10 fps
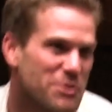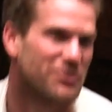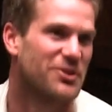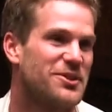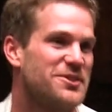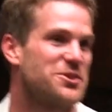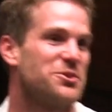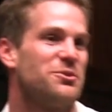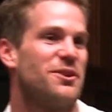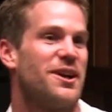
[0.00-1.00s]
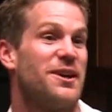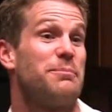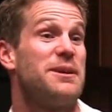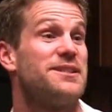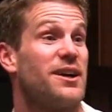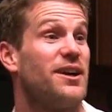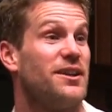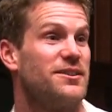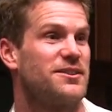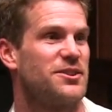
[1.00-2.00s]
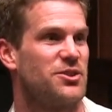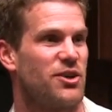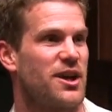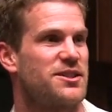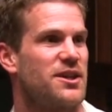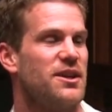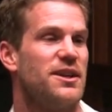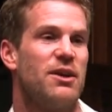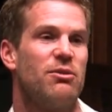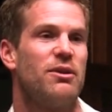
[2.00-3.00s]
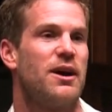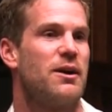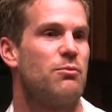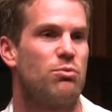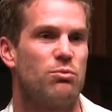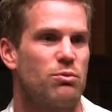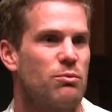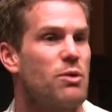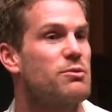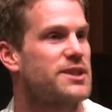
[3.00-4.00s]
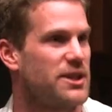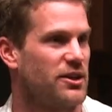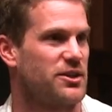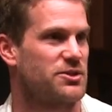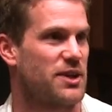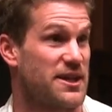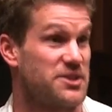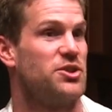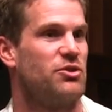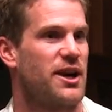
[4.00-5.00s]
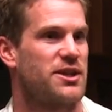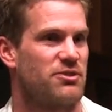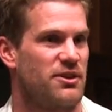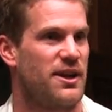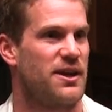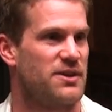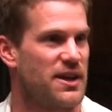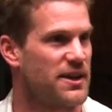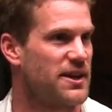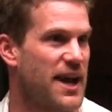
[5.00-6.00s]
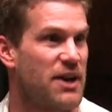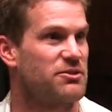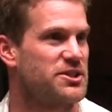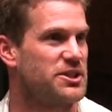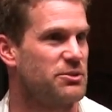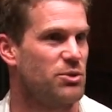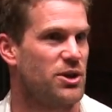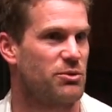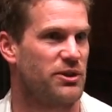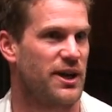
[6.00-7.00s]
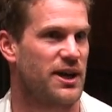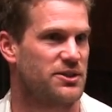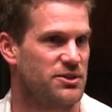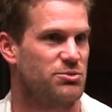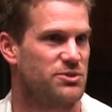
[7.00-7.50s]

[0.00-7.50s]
Moving on to uh, Peter Hunt, the director. Oh. Now, what was he like as a director and, and, and how did he work with the actors?